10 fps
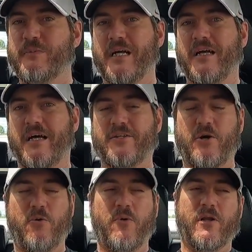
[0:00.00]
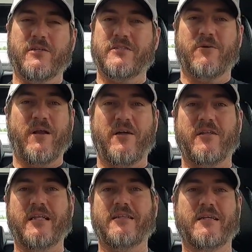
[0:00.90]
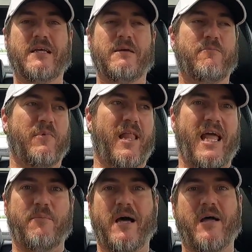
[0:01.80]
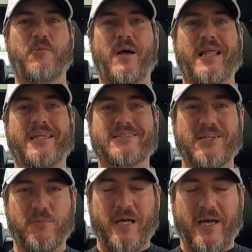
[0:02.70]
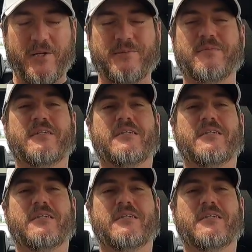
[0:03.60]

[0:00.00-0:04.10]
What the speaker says: I don't want to sit around and lag behind nobody and get stuck behind them.